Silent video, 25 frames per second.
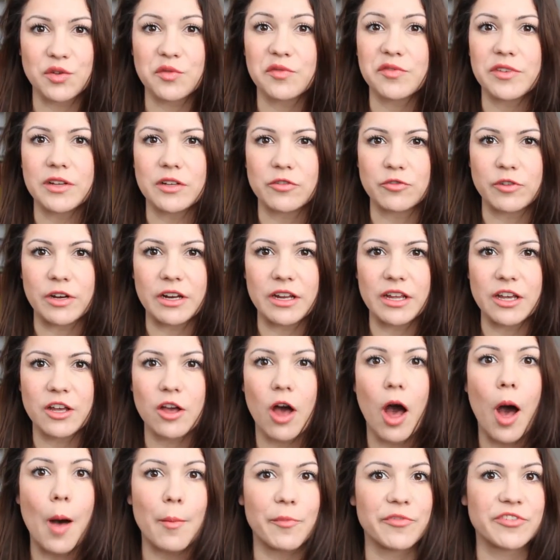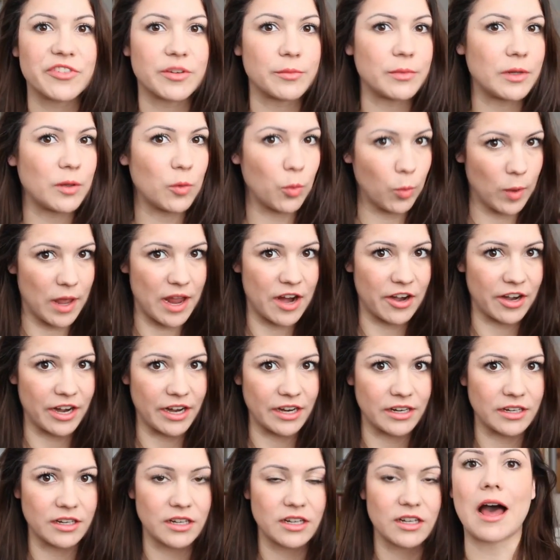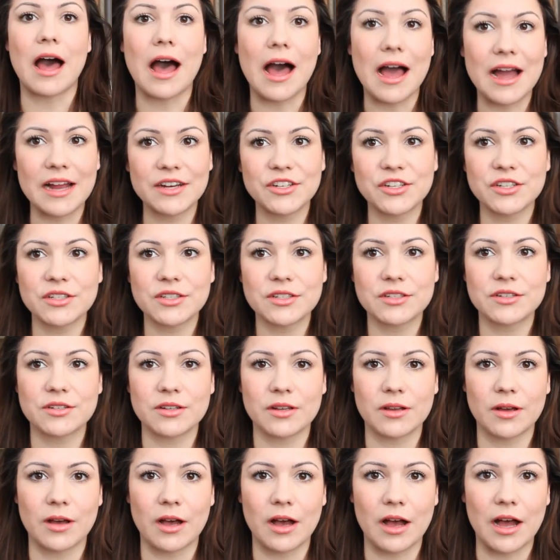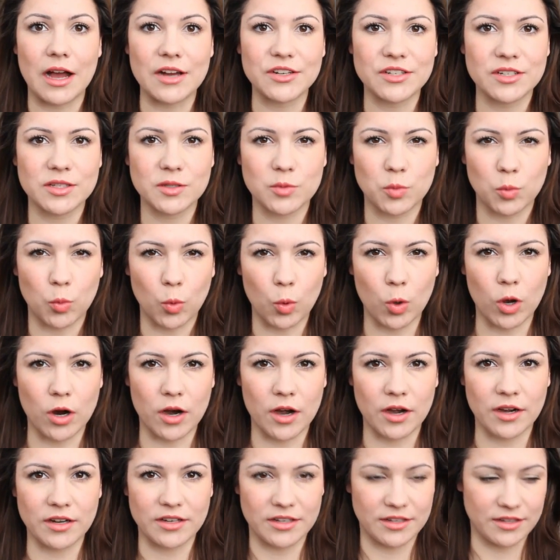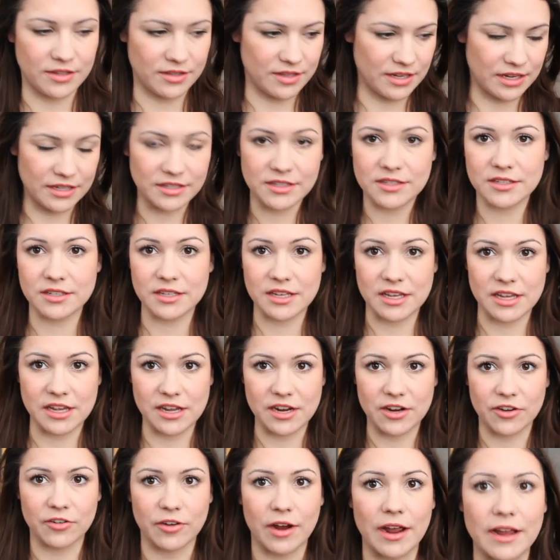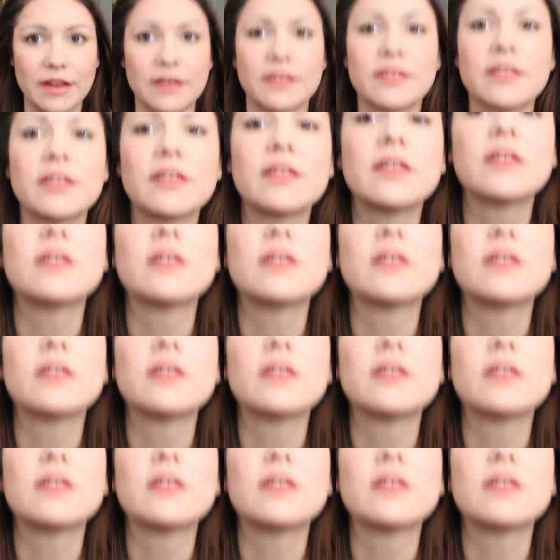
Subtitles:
you feel really comfortable wearing. I just wore this here, right?